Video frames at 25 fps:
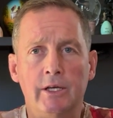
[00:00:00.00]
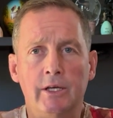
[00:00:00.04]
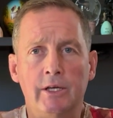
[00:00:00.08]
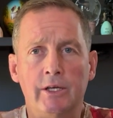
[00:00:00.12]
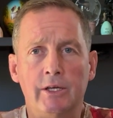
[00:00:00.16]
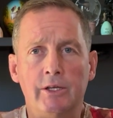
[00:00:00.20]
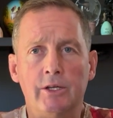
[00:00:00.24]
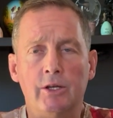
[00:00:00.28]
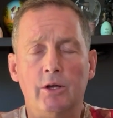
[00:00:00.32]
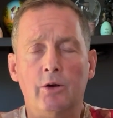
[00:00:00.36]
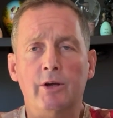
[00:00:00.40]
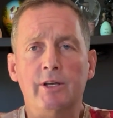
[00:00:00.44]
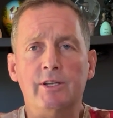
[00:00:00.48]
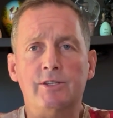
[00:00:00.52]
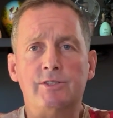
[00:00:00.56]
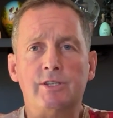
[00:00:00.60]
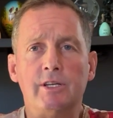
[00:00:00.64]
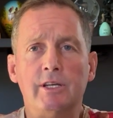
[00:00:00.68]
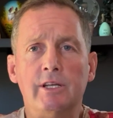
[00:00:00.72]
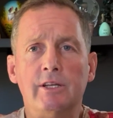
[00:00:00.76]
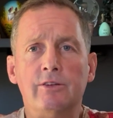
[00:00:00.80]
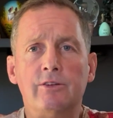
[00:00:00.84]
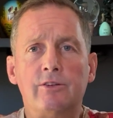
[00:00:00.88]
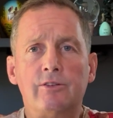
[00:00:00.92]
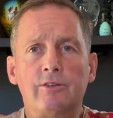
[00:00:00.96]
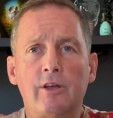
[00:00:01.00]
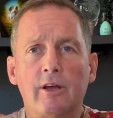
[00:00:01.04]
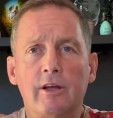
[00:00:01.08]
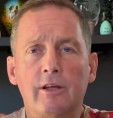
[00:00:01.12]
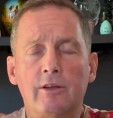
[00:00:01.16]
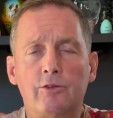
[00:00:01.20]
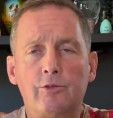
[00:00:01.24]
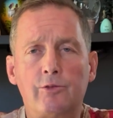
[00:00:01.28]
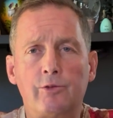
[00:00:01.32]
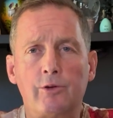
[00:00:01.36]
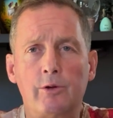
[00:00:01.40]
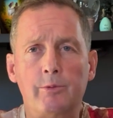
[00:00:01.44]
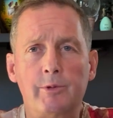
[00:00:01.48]
his insights
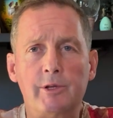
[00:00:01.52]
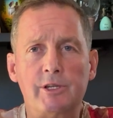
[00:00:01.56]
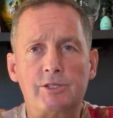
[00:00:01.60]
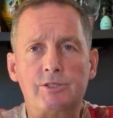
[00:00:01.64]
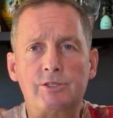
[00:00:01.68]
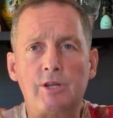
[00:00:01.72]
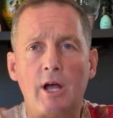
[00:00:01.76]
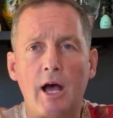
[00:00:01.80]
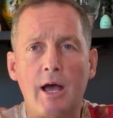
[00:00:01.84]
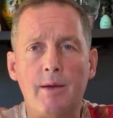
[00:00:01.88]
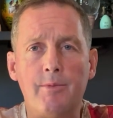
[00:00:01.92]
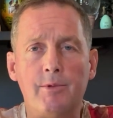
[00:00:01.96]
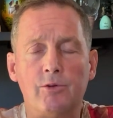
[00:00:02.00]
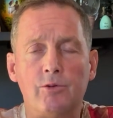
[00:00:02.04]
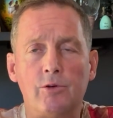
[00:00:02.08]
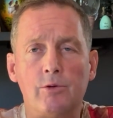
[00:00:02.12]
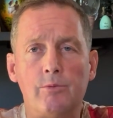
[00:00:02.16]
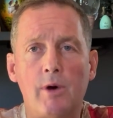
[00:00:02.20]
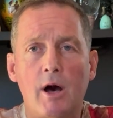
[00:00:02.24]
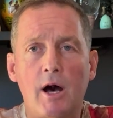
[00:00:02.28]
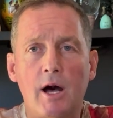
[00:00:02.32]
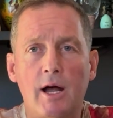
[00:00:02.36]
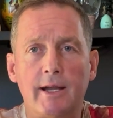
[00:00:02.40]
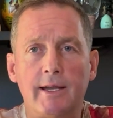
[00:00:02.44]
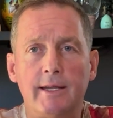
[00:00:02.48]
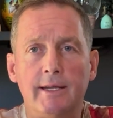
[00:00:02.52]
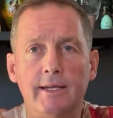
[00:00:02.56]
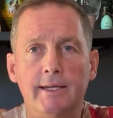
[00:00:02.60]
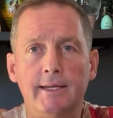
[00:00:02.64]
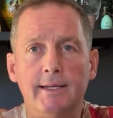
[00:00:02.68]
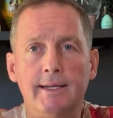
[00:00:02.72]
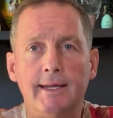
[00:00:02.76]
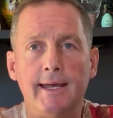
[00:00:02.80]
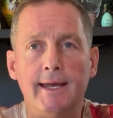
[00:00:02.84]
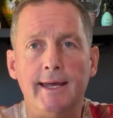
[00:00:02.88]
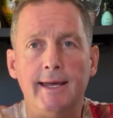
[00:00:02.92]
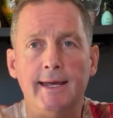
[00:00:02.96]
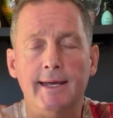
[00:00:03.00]
from his time in
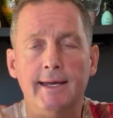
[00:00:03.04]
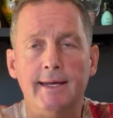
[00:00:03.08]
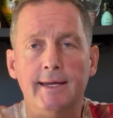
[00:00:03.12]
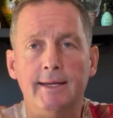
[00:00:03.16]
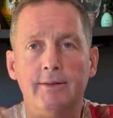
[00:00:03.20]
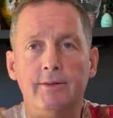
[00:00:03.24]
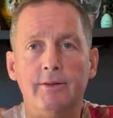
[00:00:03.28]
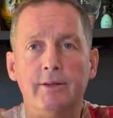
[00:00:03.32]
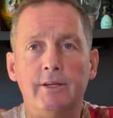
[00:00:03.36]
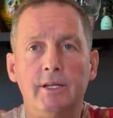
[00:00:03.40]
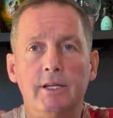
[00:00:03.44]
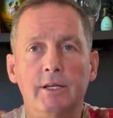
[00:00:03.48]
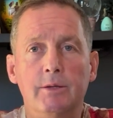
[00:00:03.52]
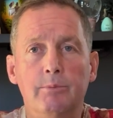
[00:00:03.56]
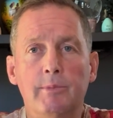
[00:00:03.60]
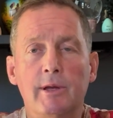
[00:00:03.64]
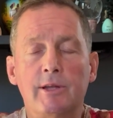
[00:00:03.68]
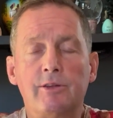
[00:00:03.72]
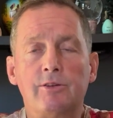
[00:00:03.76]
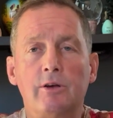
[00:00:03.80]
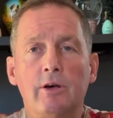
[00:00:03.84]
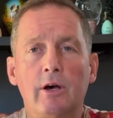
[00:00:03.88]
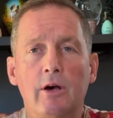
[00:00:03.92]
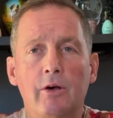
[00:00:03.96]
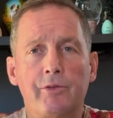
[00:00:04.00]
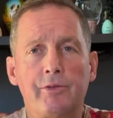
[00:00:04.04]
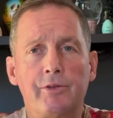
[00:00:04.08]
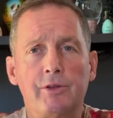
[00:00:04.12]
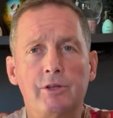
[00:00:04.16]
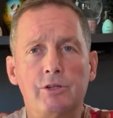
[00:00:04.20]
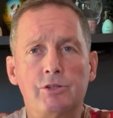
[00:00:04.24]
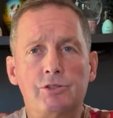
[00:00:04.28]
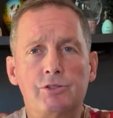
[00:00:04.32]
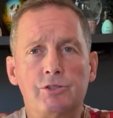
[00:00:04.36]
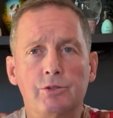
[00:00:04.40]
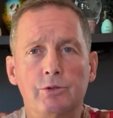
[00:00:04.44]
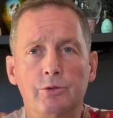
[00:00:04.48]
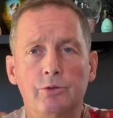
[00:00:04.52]
Ramadi and the mental health
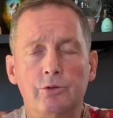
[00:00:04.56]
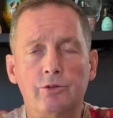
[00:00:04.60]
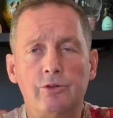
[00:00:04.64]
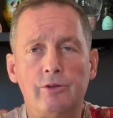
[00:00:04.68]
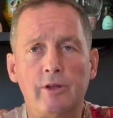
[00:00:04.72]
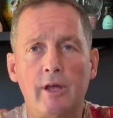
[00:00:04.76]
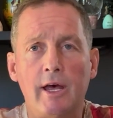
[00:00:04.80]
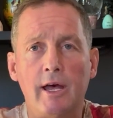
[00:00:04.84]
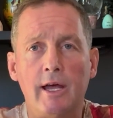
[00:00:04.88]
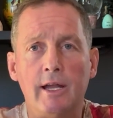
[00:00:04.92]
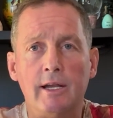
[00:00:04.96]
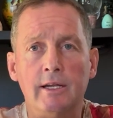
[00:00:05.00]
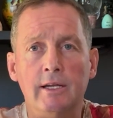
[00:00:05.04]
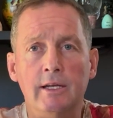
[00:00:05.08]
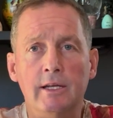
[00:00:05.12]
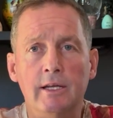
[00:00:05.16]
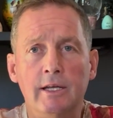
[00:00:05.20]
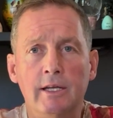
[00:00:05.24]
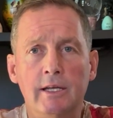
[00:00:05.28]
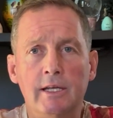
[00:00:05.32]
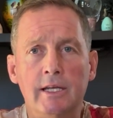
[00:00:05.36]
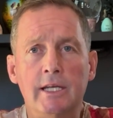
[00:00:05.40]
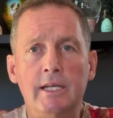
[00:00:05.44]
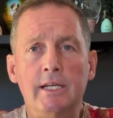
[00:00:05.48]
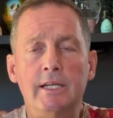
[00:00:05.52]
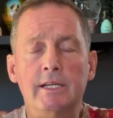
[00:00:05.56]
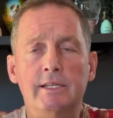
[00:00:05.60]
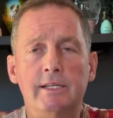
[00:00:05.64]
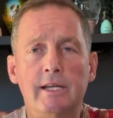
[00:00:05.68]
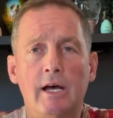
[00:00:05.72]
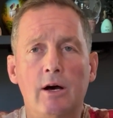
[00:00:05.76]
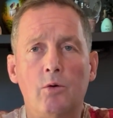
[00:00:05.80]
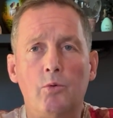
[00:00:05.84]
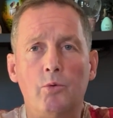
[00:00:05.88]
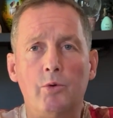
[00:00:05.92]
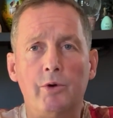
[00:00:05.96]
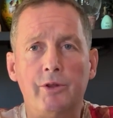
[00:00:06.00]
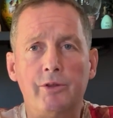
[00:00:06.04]
issues that he
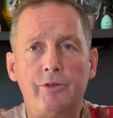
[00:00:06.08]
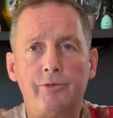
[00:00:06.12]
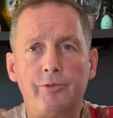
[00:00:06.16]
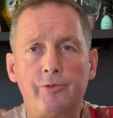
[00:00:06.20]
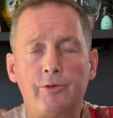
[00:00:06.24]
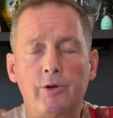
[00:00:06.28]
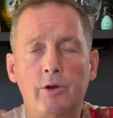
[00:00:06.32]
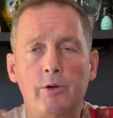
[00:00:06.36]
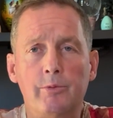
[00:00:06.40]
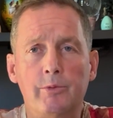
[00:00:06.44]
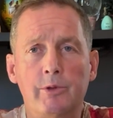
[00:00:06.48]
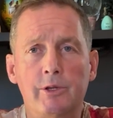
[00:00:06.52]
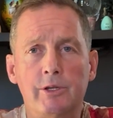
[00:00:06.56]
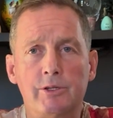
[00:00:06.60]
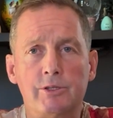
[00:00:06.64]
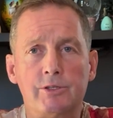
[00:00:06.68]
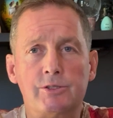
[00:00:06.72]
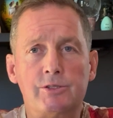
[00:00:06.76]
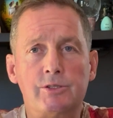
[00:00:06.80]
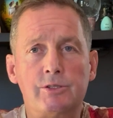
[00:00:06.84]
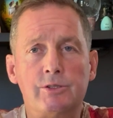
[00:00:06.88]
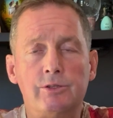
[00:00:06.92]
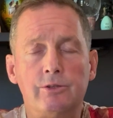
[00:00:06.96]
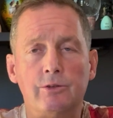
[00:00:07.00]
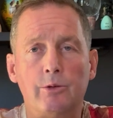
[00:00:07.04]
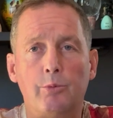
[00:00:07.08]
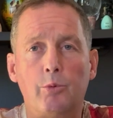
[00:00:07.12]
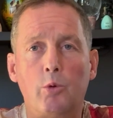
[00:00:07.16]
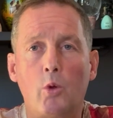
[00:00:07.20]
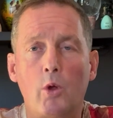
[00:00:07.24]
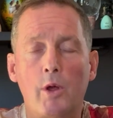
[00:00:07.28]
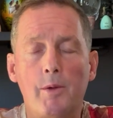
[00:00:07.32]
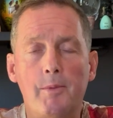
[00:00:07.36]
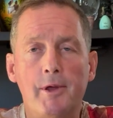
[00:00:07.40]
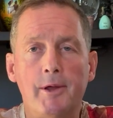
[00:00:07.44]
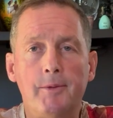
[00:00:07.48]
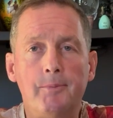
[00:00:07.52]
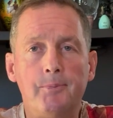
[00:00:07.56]
dealt with from his
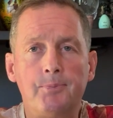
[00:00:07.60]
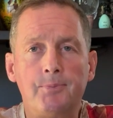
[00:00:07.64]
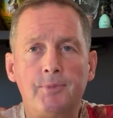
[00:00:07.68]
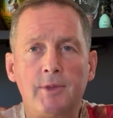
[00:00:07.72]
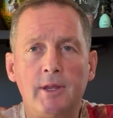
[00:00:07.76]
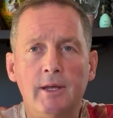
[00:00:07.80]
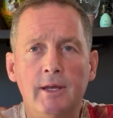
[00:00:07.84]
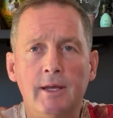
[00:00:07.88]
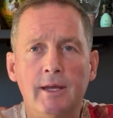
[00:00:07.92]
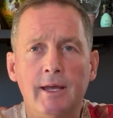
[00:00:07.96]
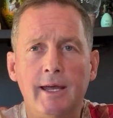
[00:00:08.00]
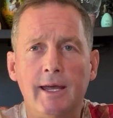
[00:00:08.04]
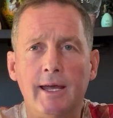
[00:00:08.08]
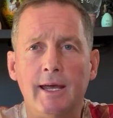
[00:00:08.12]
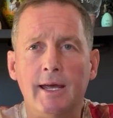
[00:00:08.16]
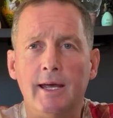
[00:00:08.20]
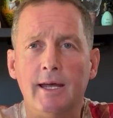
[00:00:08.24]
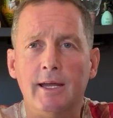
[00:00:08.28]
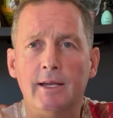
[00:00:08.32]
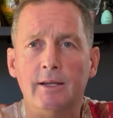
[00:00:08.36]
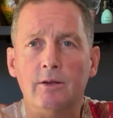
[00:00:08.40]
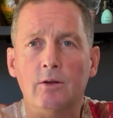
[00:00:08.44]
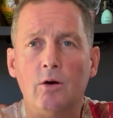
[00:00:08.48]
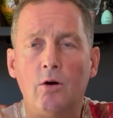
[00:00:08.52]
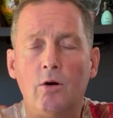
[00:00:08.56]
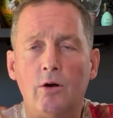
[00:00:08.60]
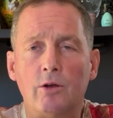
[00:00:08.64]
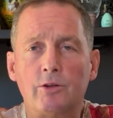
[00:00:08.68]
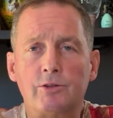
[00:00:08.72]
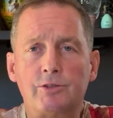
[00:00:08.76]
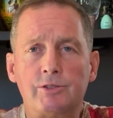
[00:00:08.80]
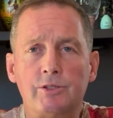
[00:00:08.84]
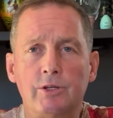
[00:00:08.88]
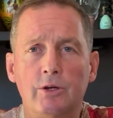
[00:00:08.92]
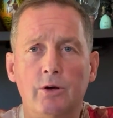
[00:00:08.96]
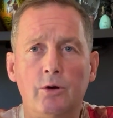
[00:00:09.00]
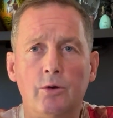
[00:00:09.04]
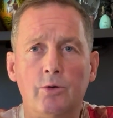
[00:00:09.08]
deployment, and
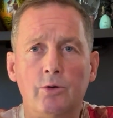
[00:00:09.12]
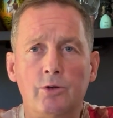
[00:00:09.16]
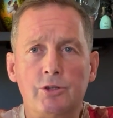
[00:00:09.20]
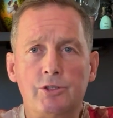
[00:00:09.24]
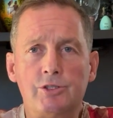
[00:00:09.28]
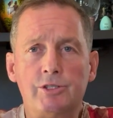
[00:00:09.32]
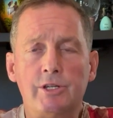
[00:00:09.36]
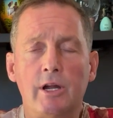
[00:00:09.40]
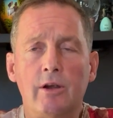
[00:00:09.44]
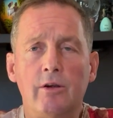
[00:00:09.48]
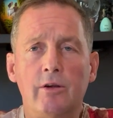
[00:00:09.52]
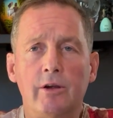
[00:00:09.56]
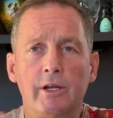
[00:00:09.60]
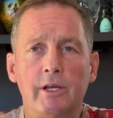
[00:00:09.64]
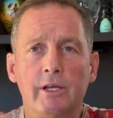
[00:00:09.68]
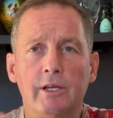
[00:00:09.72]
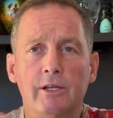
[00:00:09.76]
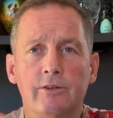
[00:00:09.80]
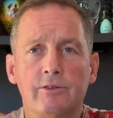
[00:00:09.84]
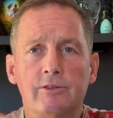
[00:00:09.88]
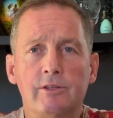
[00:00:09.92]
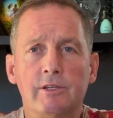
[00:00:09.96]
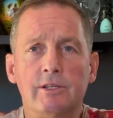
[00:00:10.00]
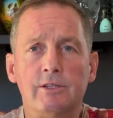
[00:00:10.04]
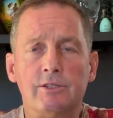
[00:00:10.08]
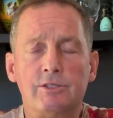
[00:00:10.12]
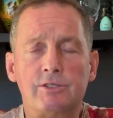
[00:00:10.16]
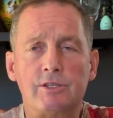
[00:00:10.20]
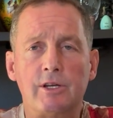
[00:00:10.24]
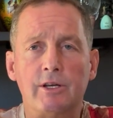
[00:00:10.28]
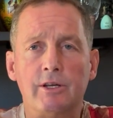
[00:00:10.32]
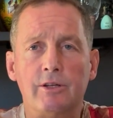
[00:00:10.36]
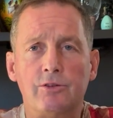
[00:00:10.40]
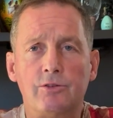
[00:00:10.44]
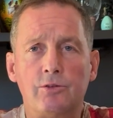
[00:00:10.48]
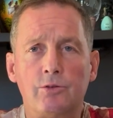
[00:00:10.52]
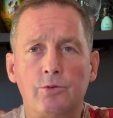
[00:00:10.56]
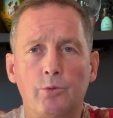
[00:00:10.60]
also sharing his
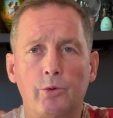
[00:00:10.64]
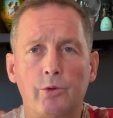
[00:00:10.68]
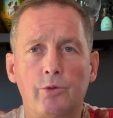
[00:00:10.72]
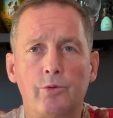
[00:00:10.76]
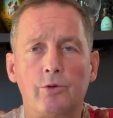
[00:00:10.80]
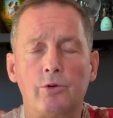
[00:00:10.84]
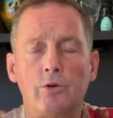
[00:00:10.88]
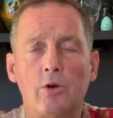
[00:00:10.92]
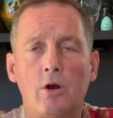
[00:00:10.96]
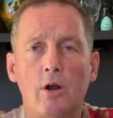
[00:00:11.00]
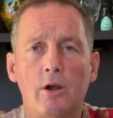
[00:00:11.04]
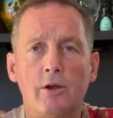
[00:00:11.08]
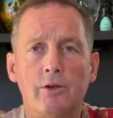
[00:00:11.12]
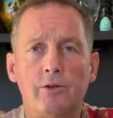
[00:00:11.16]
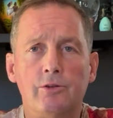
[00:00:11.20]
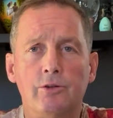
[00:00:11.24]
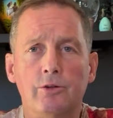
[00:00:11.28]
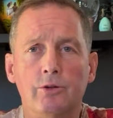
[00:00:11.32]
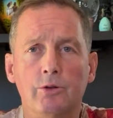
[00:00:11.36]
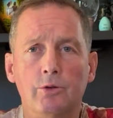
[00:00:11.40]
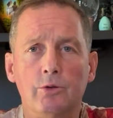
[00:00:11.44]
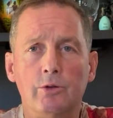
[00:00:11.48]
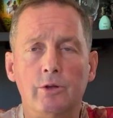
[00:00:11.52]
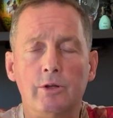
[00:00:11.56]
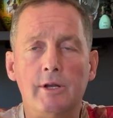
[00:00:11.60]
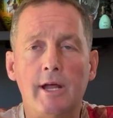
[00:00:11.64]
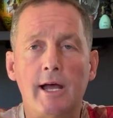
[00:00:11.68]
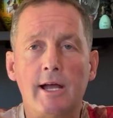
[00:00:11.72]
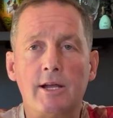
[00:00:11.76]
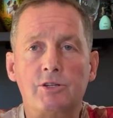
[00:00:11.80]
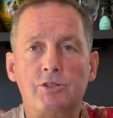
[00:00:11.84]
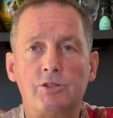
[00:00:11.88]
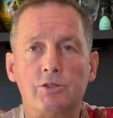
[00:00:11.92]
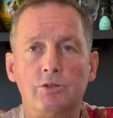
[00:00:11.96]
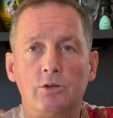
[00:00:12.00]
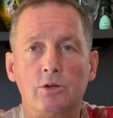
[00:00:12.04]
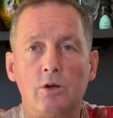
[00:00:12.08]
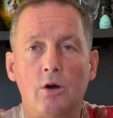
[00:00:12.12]
insights with regard to the
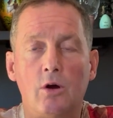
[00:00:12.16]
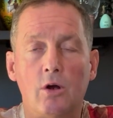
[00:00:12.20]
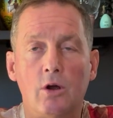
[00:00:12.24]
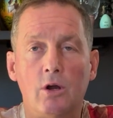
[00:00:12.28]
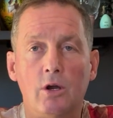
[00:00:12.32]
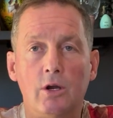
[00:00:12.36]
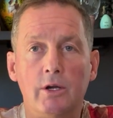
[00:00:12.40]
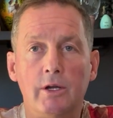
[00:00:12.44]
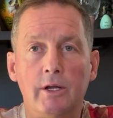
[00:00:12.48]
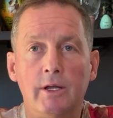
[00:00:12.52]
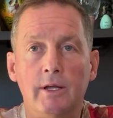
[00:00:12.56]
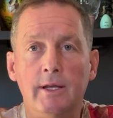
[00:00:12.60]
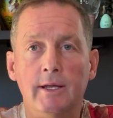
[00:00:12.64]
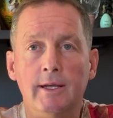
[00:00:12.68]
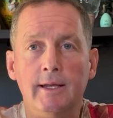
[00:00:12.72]
National Guard